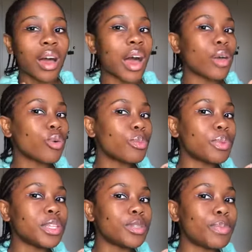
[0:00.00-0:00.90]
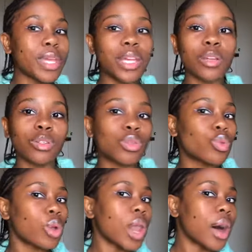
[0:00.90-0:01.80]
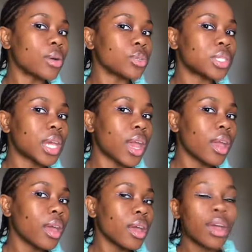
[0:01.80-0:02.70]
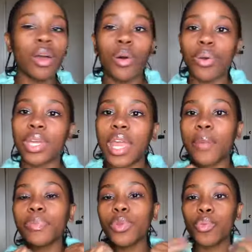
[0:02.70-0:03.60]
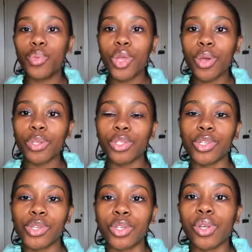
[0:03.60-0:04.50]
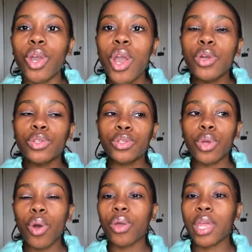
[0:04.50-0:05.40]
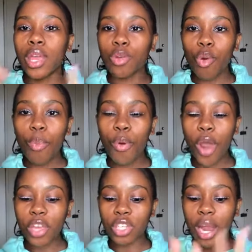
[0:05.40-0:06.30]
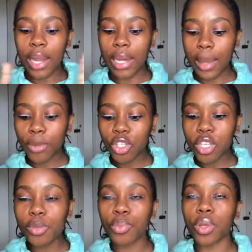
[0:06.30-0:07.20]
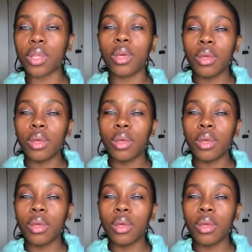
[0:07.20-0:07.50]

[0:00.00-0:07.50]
I could be speaking so loud, yeah? Okay, we continue. So, okay, no pressure. Let me just breathe.